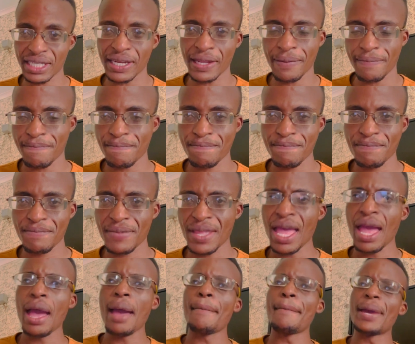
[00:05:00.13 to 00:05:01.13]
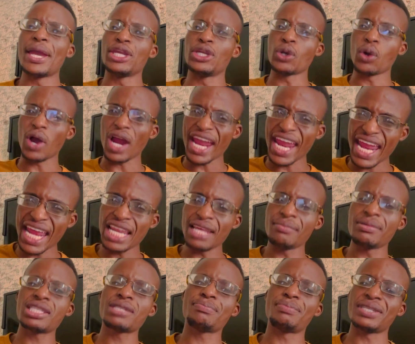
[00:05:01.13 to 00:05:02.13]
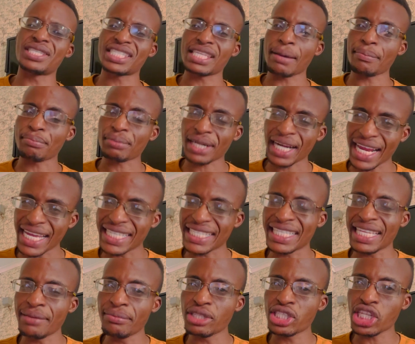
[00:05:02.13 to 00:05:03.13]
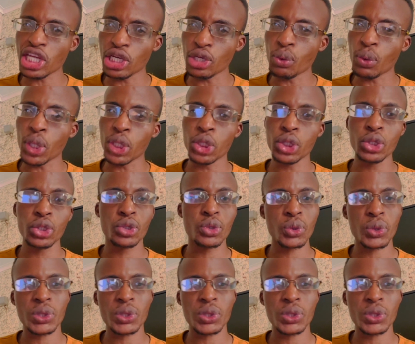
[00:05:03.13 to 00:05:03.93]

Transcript: name. May your enemies be surprised. Let me tell you, when you do